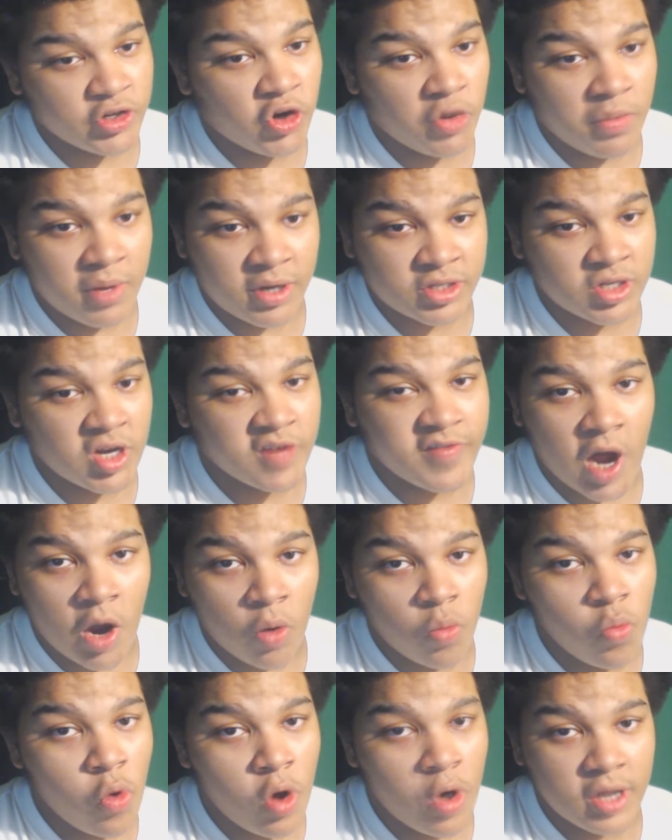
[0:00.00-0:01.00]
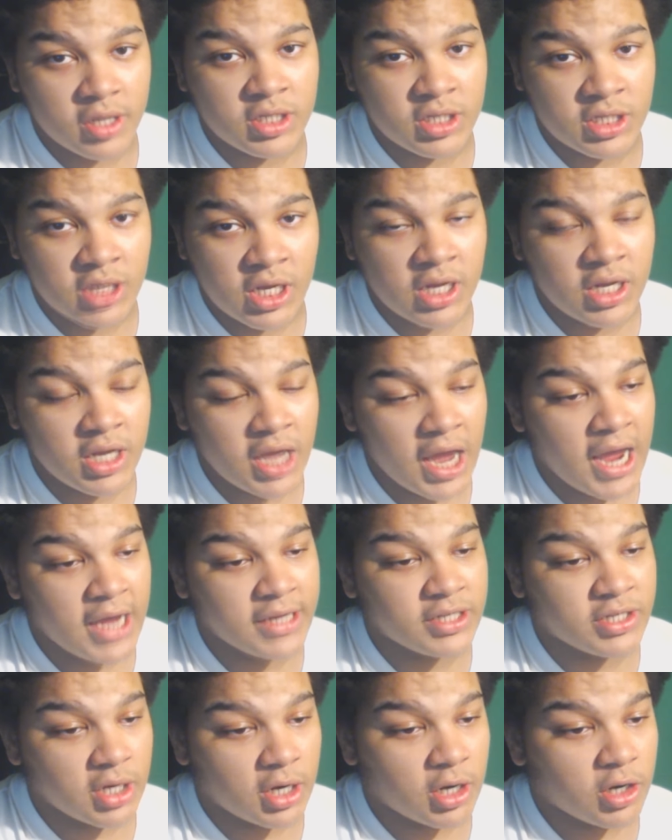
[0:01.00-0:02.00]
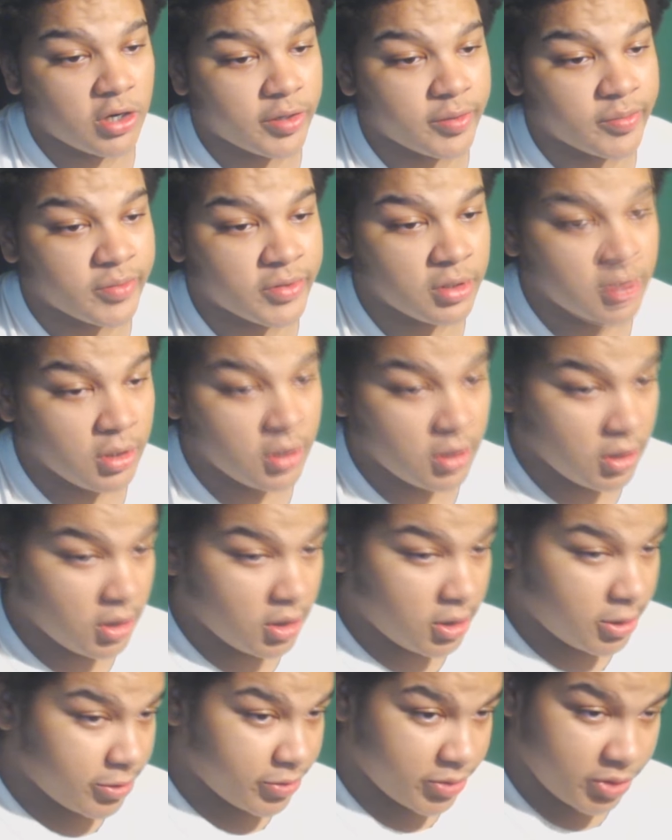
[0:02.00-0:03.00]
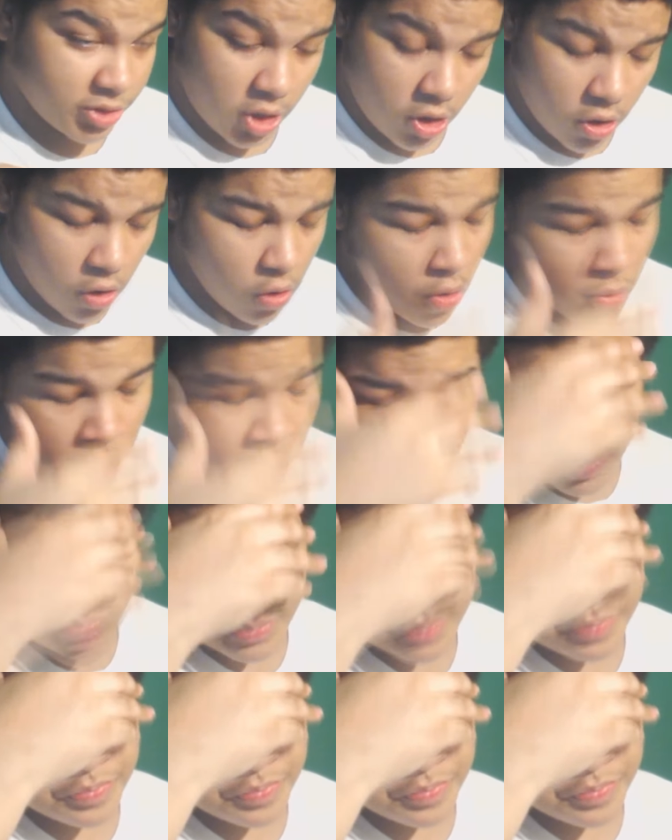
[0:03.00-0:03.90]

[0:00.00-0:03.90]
I told myself I want 10k subs. So